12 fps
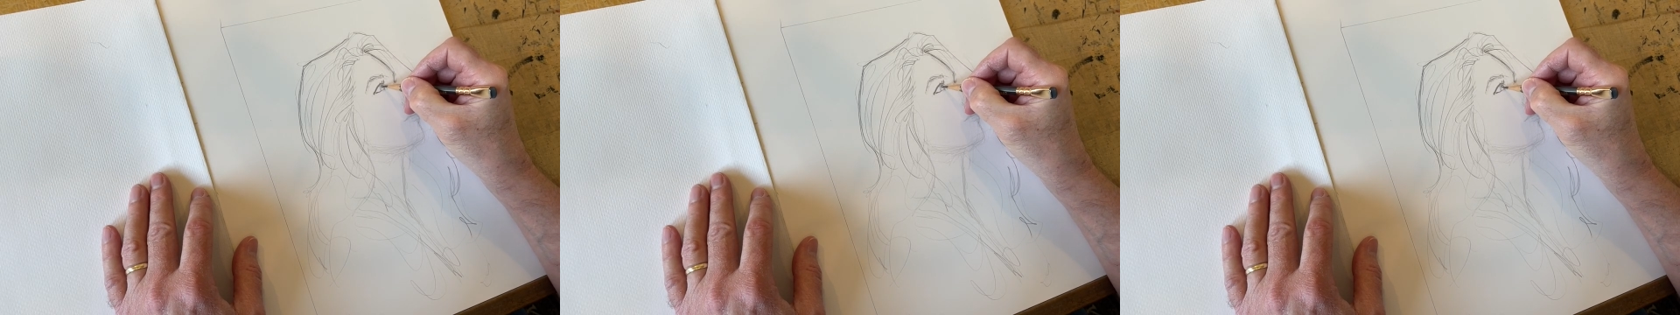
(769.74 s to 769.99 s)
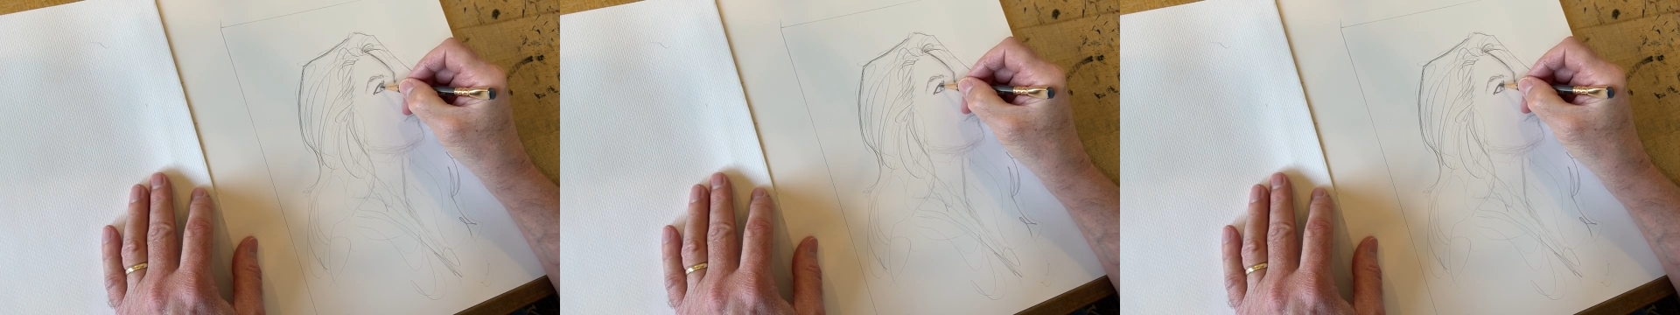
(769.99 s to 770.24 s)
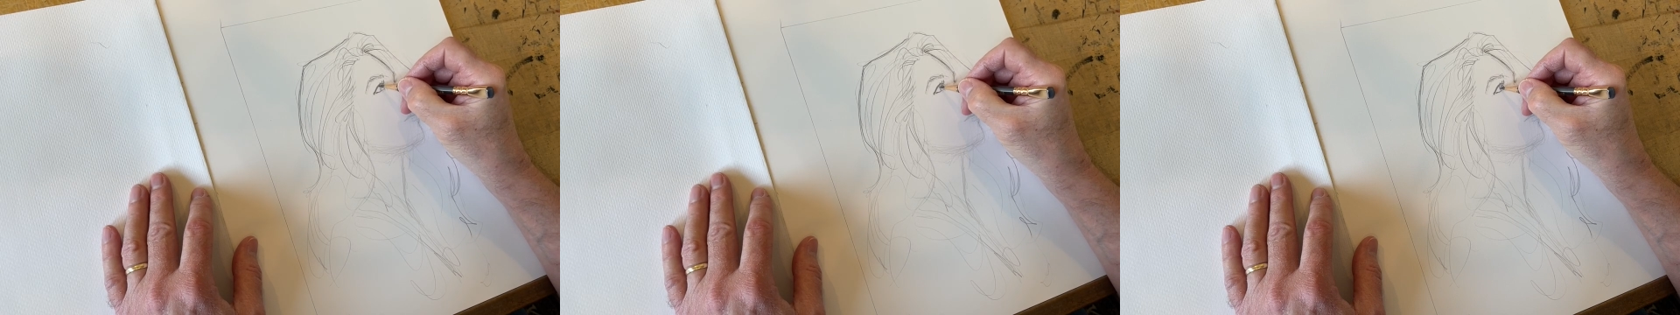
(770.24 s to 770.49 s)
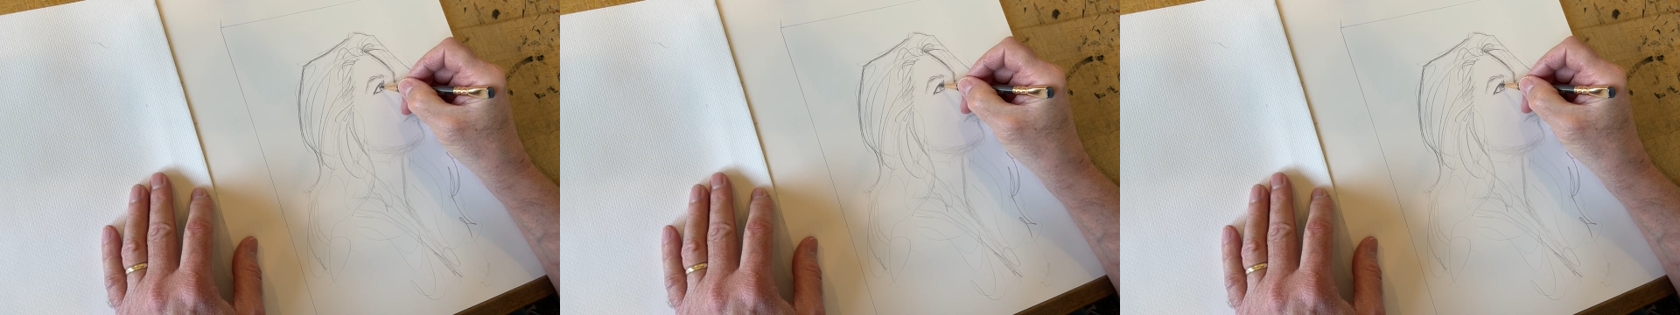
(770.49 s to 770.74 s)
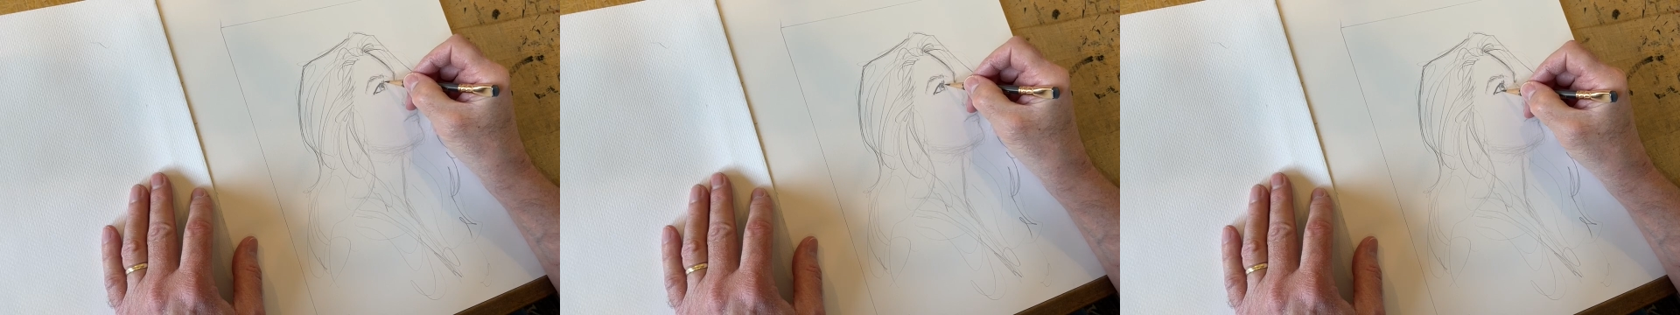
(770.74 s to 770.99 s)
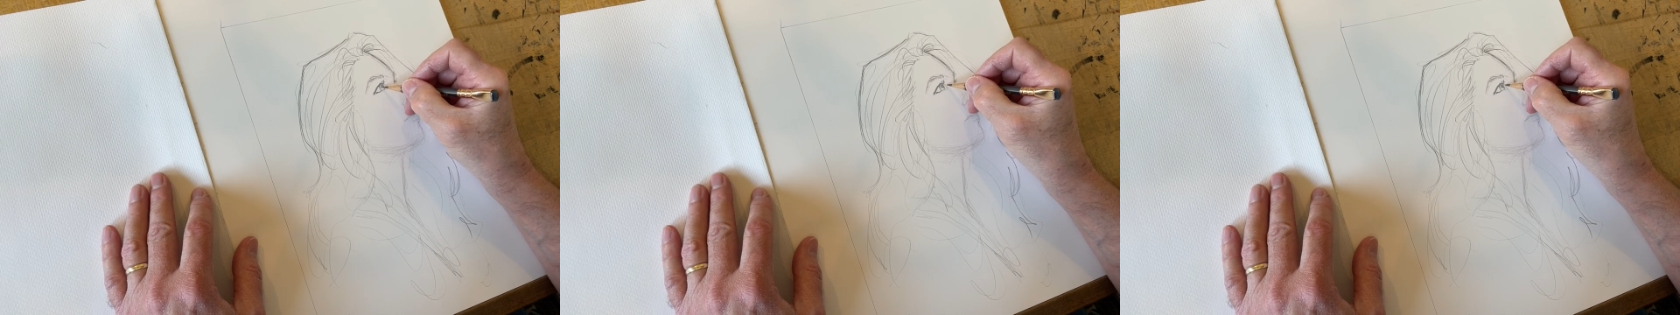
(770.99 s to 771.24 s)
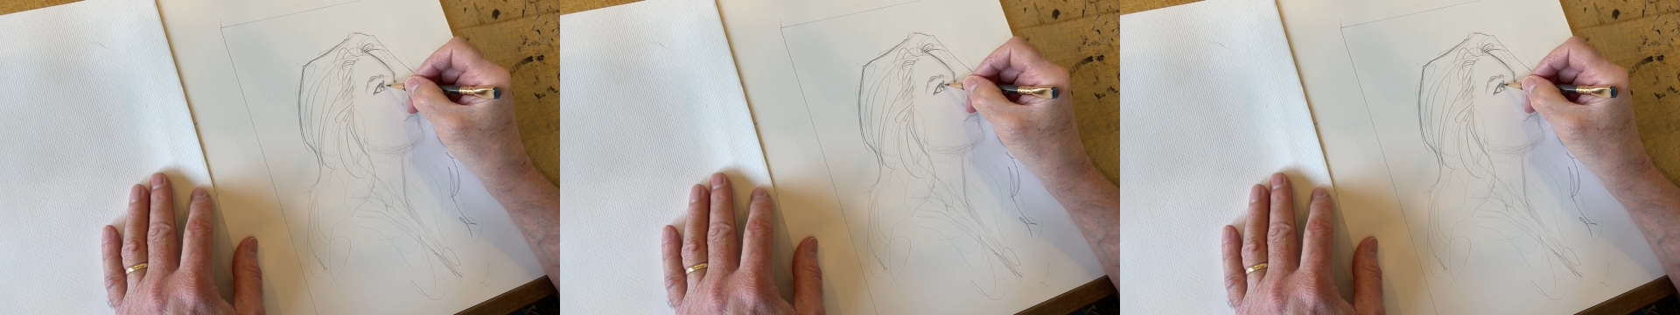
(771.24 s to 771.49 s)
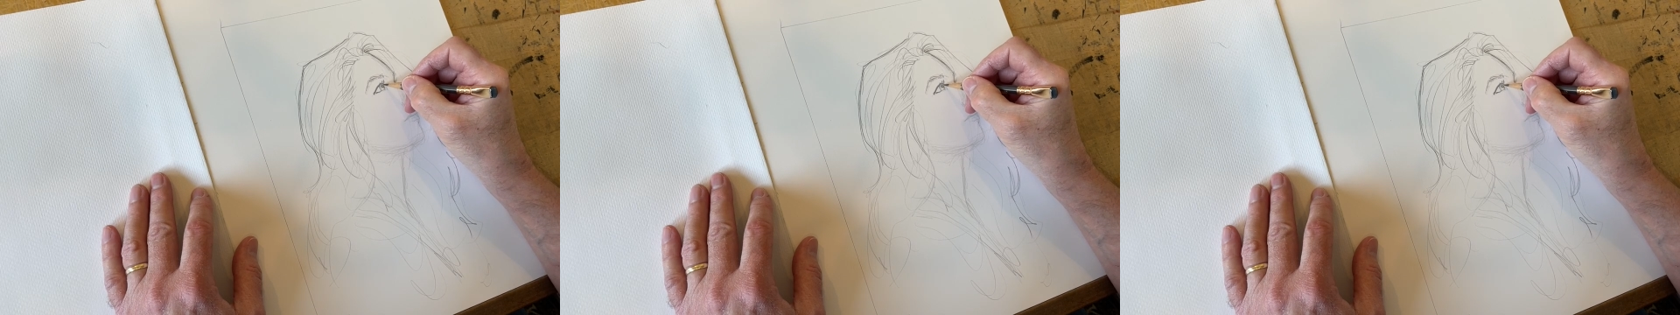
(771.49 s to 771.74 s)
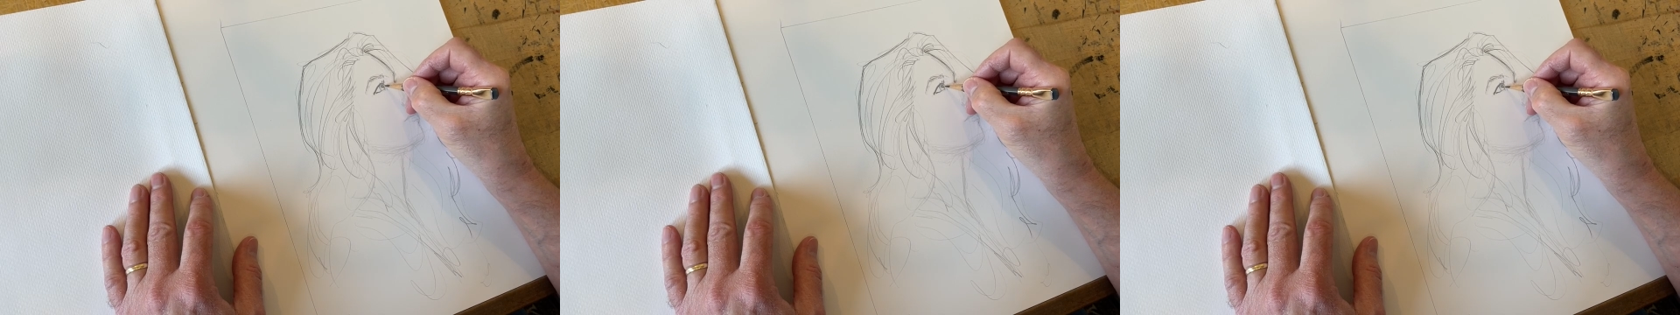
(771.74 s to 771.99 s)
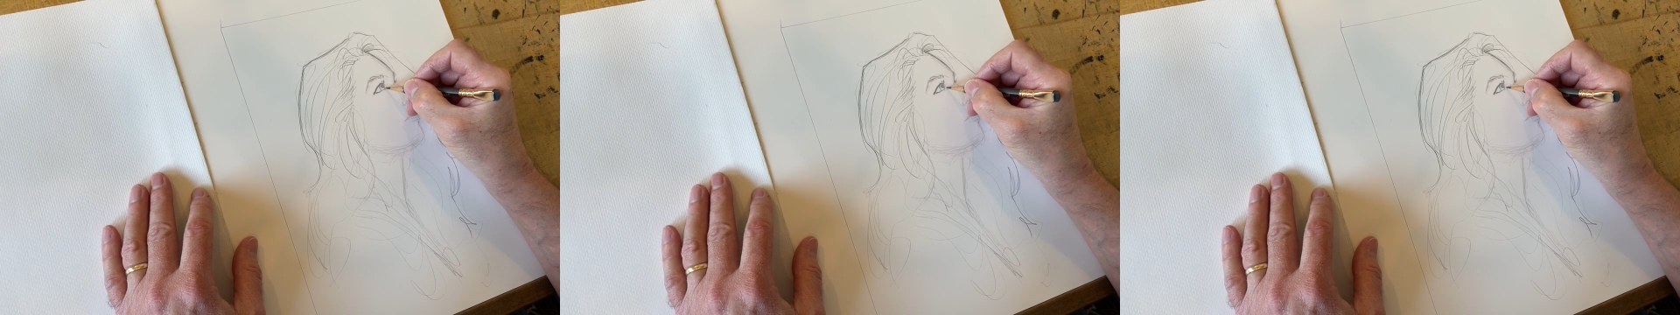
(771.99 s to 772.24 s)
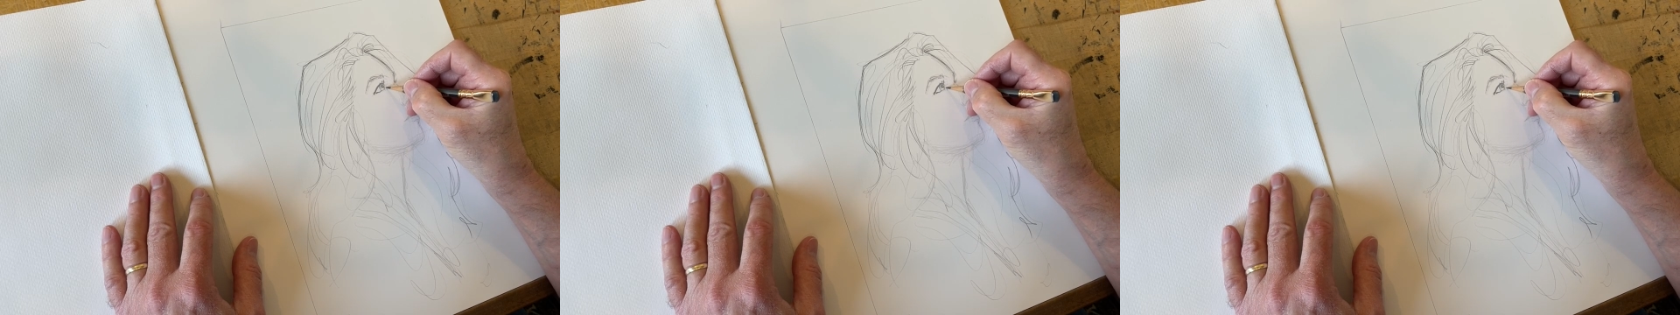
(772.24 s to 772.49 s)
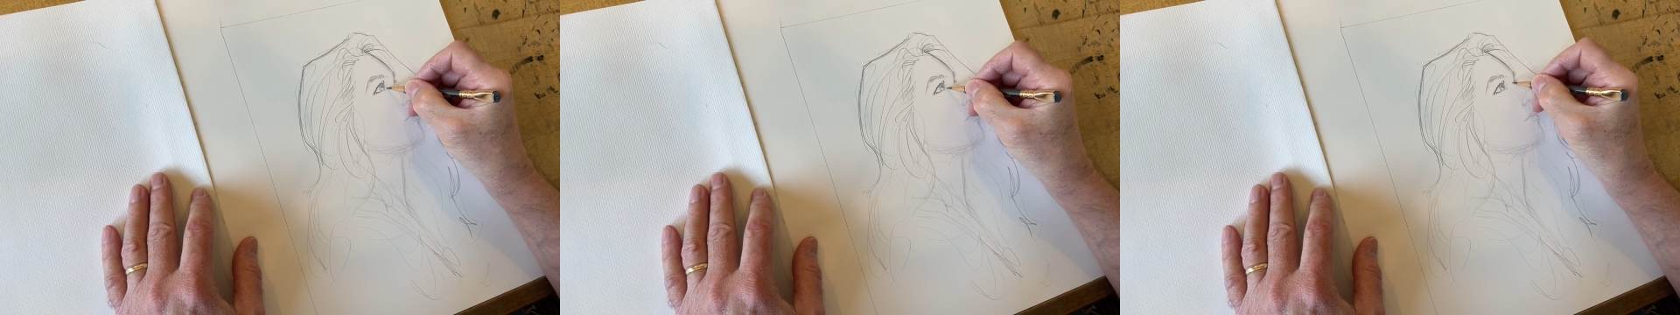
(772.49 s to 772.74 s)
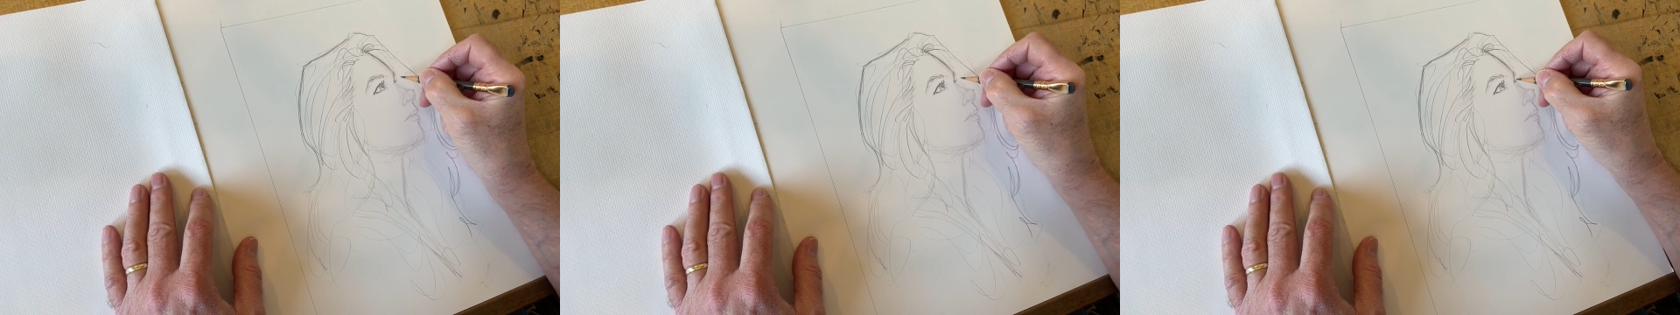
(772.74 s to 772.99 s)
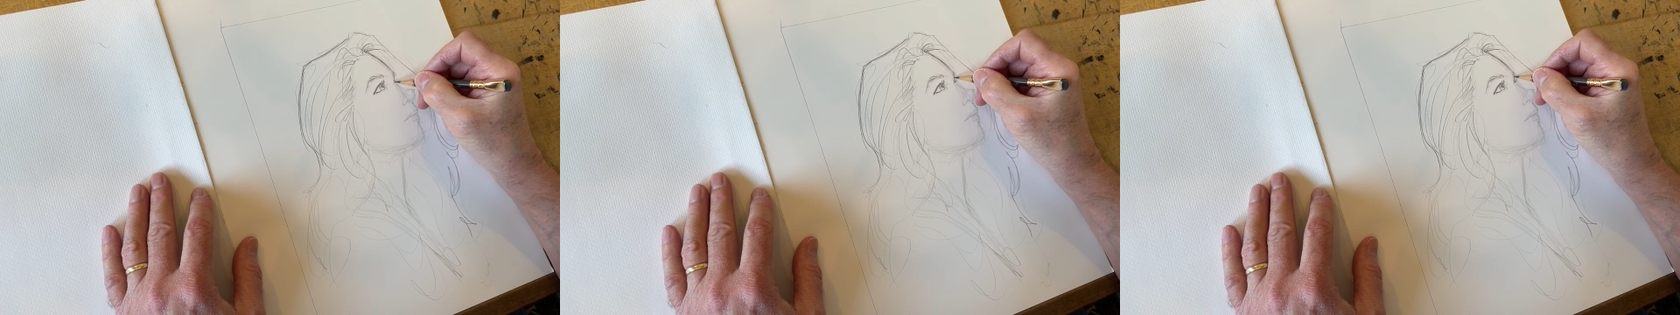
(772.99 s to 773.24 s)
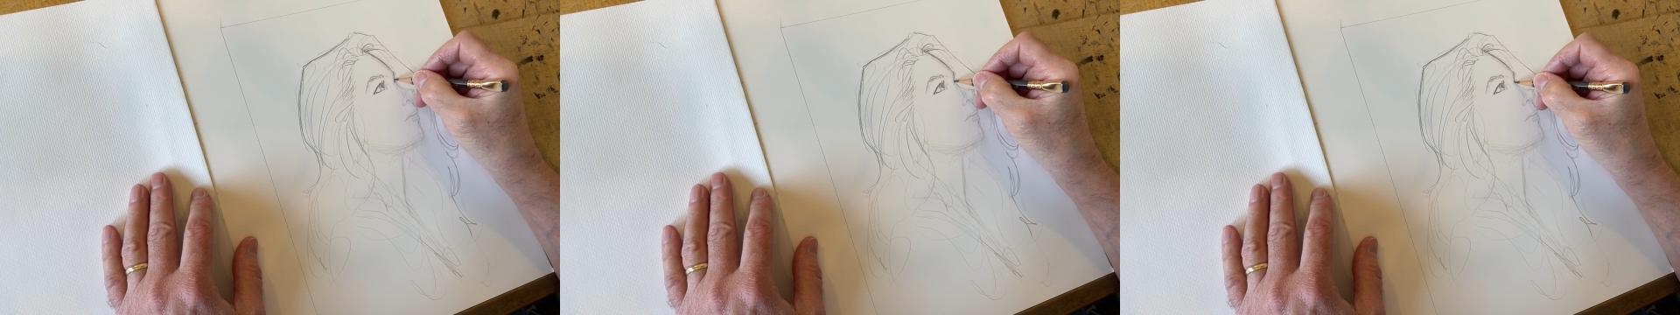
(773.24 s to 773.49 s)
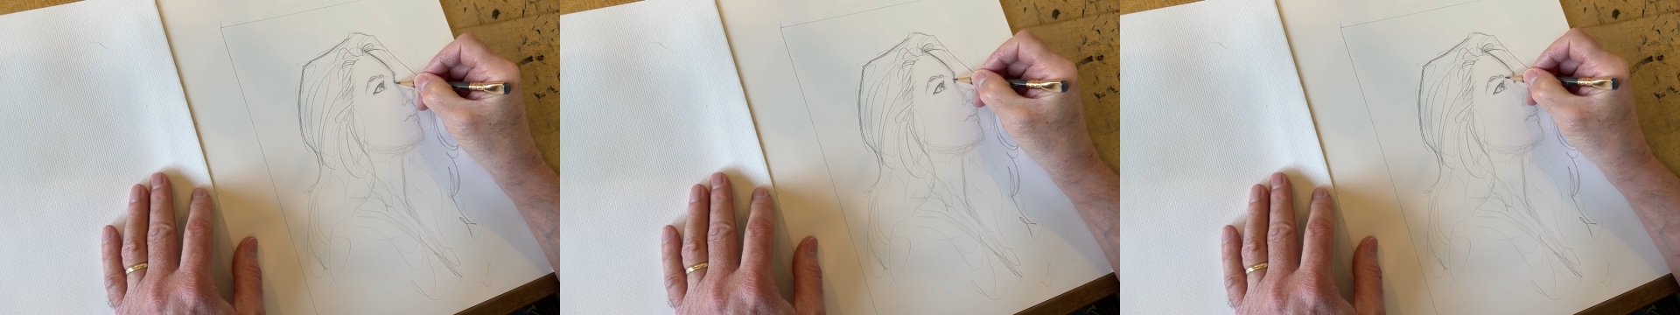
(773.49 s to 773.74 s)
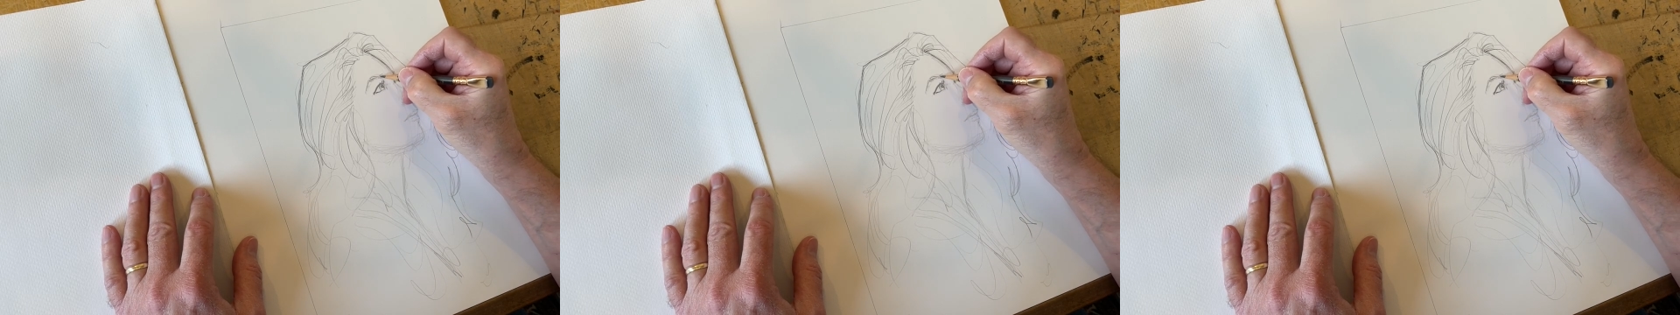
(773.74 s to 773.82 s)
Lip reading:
(no speaker visible)